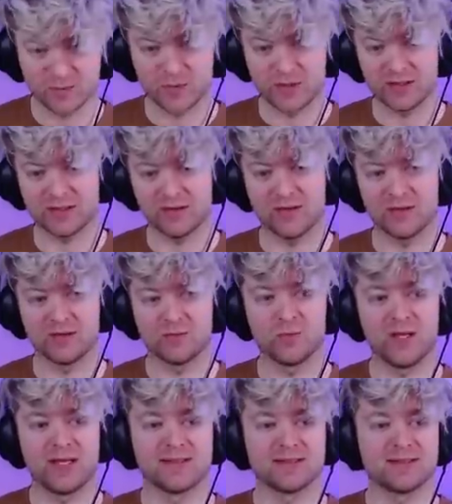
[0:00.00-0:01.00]
week on
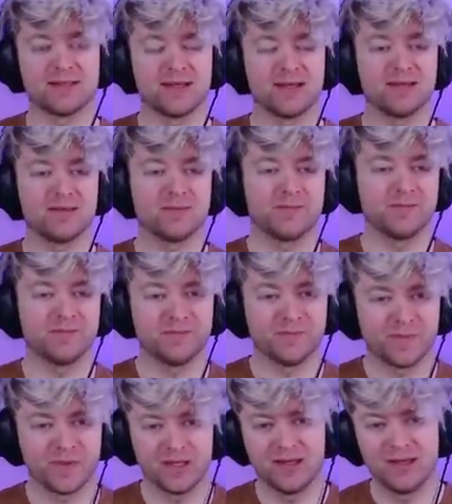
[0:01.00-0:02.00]
Wednesday.
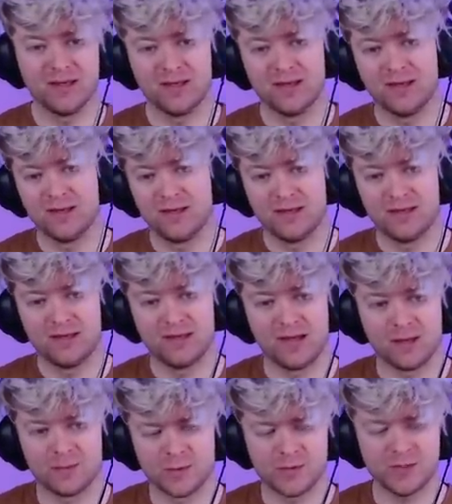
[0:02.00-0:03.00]

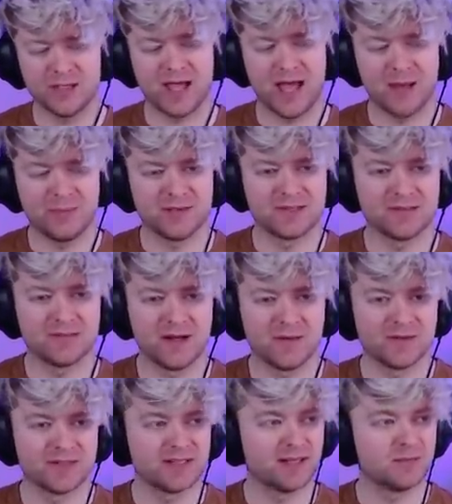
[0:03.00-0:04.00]
Um, usually happens around
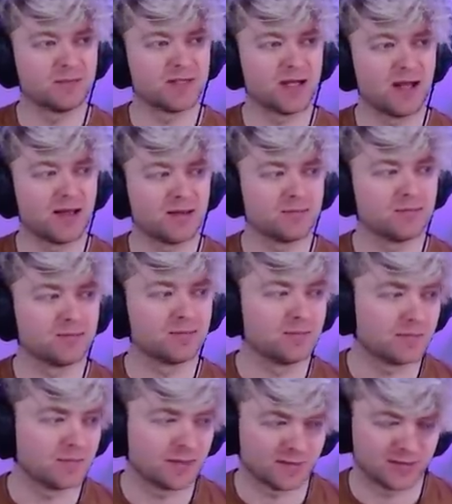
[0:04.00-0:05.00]
the same time.
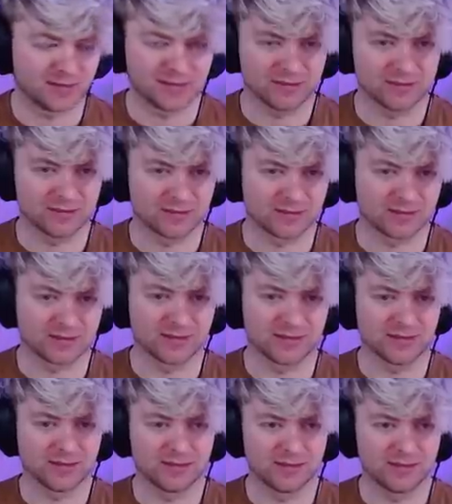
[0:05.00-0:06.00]
Uh,
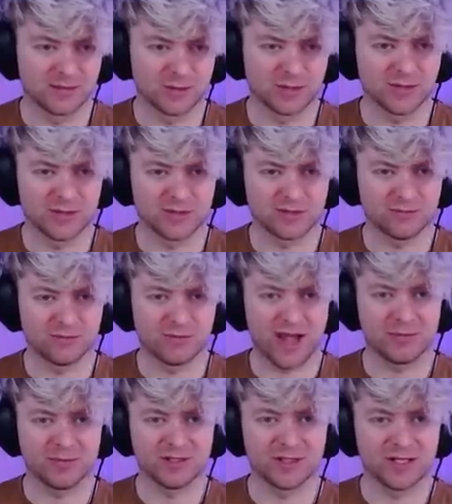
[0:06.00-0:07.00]
usually do some
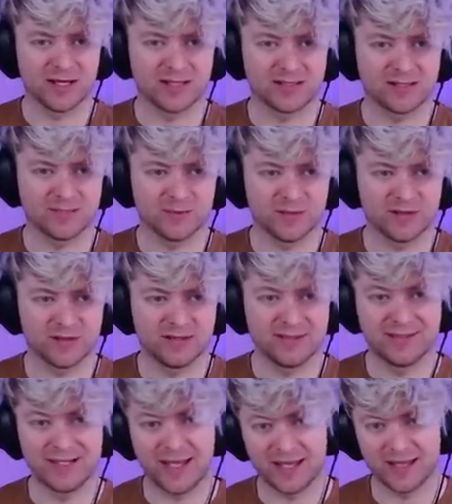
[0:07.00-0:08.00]
rapid chess with
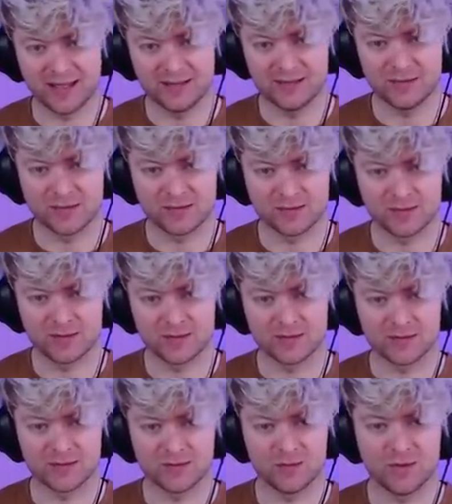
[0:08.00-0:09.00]
Dan, who's
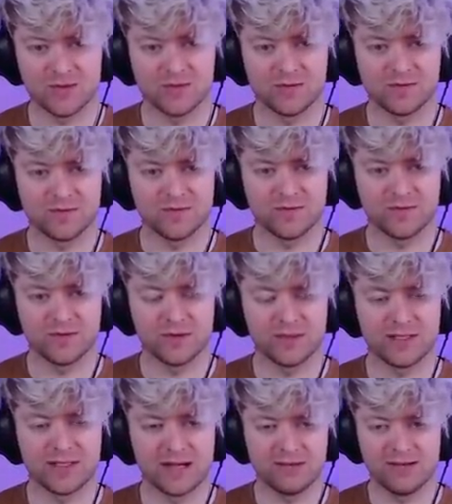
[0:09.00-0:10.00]
about twelve,
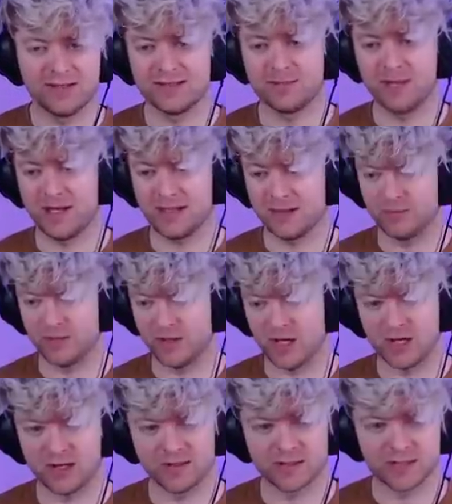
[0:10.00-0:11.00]
thirteen hundred. He's a buddy we
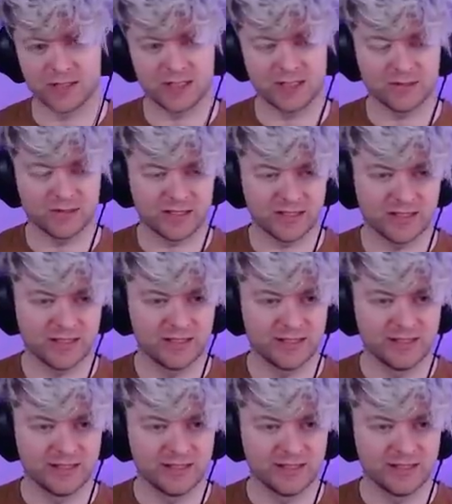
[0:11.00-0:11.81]
got on the channel here.